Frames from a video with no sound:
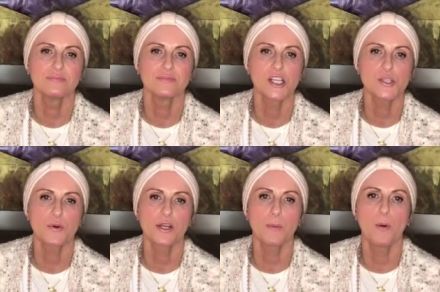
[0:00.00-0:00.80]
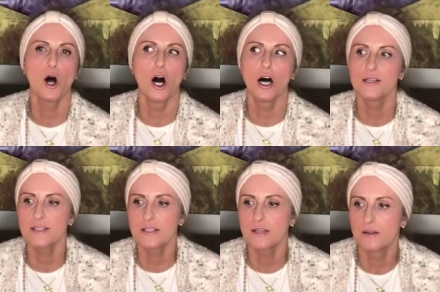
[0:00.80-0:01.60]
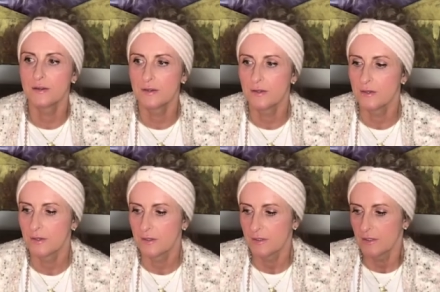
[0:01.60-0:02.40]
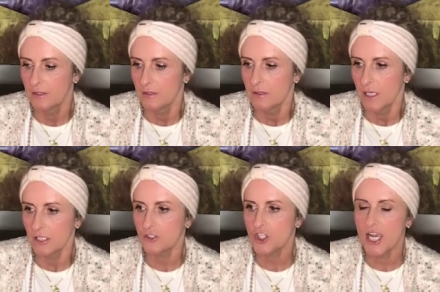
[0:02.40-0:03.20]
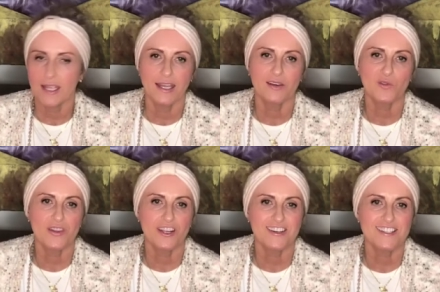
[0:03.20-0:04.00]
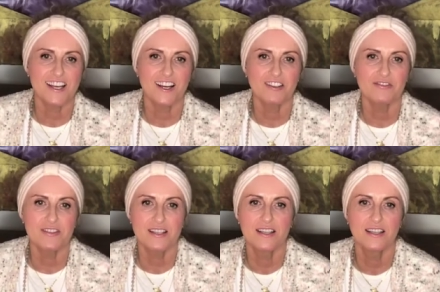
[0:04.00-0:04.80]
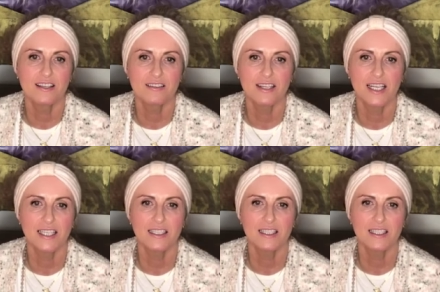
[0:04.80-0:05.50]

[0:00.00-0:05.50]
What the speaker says: So we're going to pause and check in with ourselves, right?